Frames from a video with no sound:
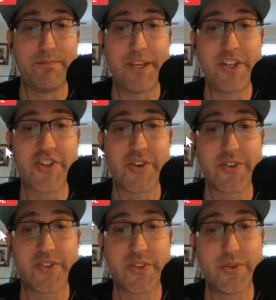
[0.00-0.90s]
Be
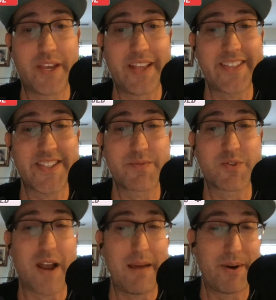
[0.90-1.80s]
sure to hit the
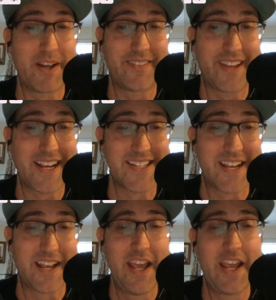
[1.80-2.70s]
subscribe button. Like I
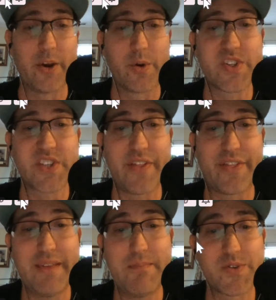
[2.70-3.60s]
said, hear us
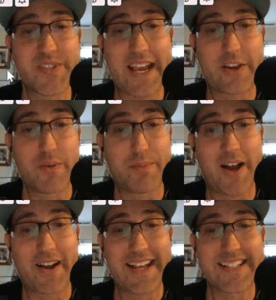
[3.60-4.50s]
on the most accurate
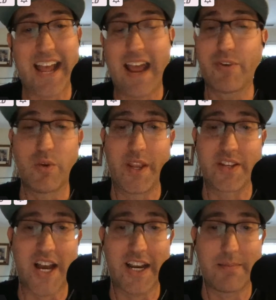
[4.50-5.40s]
podcast every
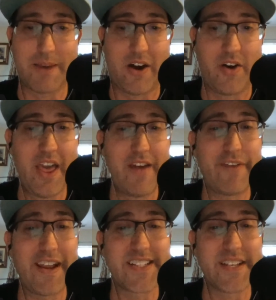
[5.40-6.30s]
week, talking about
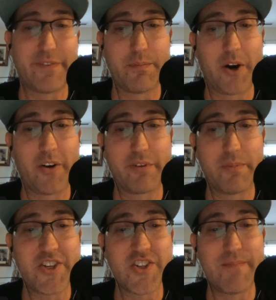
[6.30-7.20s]
fantasy football
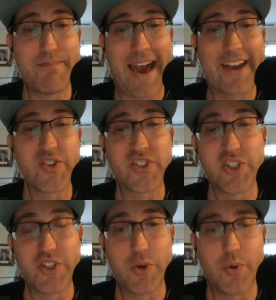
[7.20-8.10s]
information that
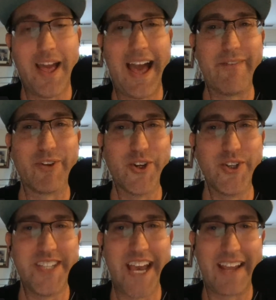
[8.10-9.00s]
matters to you. Have a
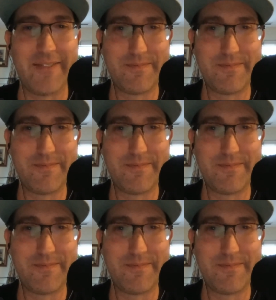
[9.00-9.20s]
good day.